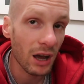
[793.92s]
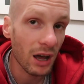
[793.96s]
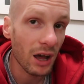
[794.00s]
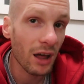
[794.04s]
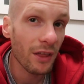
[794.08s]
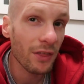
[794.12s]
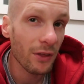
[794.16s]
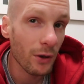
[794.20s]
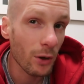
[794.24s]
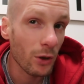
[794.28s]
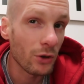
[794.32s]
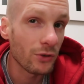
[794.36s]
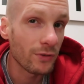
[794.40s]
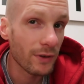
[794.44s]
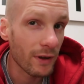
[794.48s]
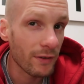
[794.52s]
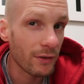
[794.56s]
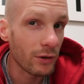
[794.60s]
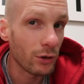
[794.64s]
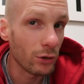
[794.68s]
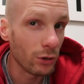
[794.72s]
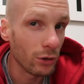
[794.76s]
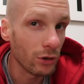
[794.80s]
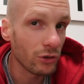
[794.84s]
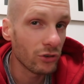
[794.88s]
I thought it was
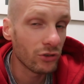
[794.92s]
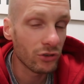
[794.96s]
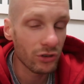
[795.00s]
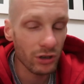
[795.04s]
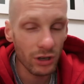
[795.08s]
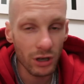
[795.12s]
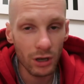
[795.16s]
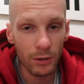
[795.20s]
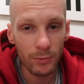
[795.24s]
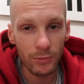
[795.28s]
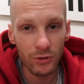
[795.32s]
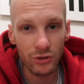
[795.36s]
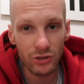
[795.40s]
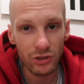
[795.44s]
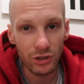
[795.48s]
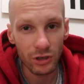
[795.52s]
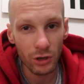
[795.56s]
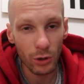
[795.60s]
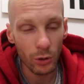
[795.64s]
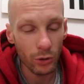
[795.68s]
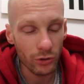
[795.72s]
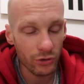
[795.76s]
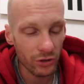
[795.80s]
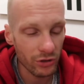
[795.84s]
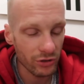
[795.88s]
very good. She
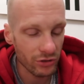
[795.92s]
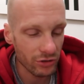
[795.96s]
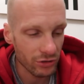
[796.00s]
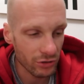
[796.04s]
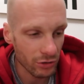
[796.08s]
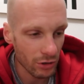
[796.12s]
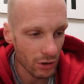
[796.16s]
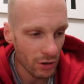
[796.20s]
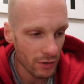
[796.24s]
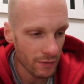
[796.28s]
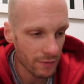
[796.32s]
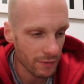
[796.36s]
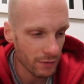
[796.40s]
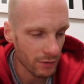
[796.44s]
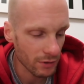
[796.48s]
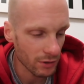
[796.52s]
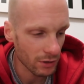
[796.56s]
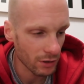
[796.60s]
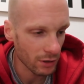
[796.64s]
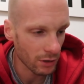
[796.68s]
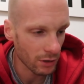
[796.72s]
knows her stuff.